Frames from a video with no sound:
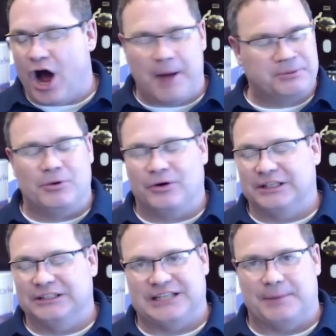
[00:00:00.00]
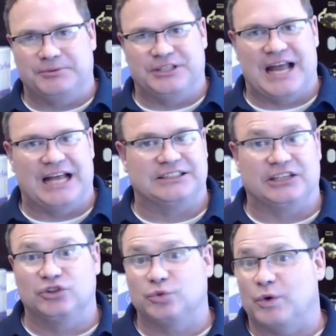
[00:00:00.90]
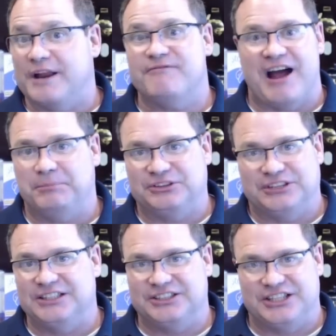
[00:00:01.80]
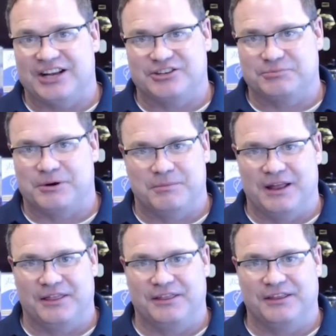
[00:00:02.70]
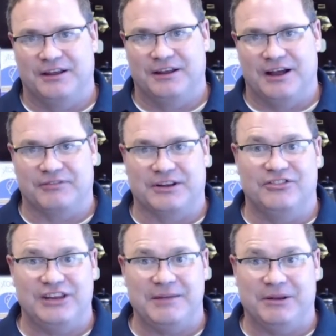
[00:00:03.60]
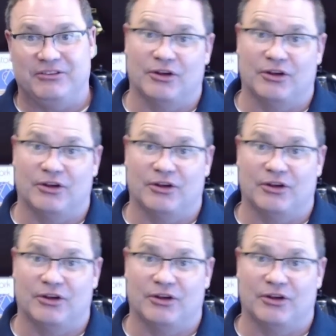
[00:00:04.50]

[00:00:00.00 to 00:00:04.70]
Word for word: optimal conception, has a 25% chance per month of conceiving.